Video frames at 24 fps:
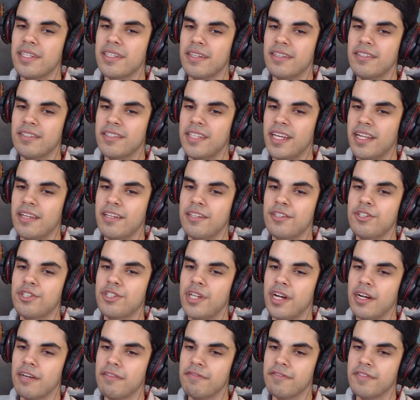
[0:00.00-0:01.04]
is getting
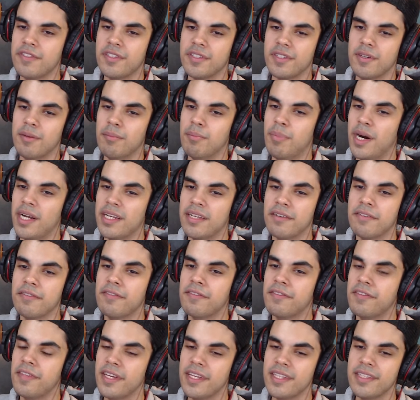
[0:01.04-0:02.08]
shoved by a
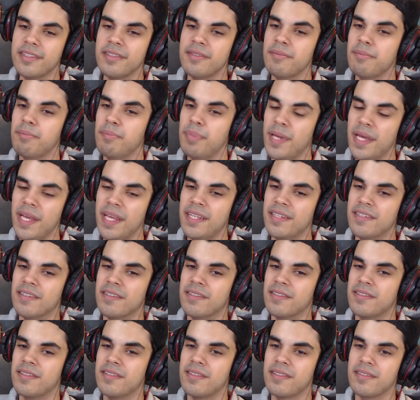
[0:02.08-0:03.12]
thin
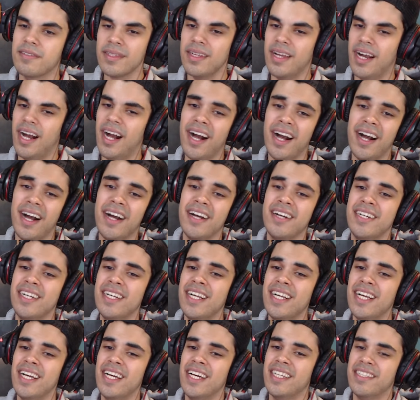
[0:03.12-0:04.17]
penis. Ah,
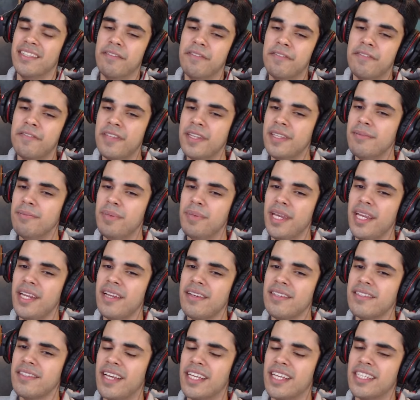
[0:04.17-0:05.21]
the thin
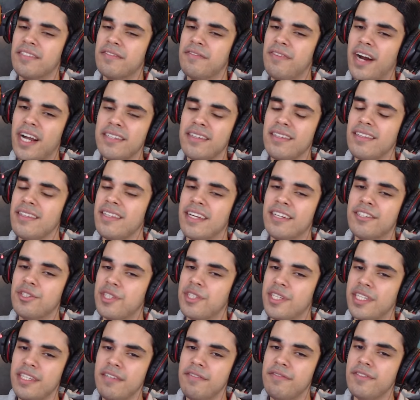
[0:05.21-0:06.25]
penis has finally
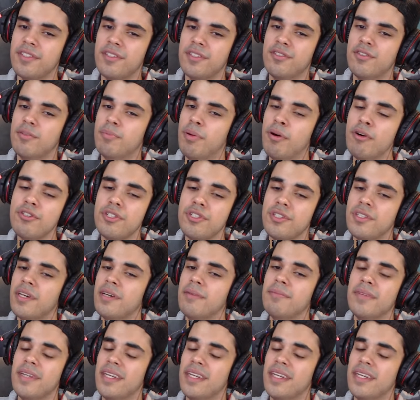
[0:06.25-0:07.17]
achieved to push them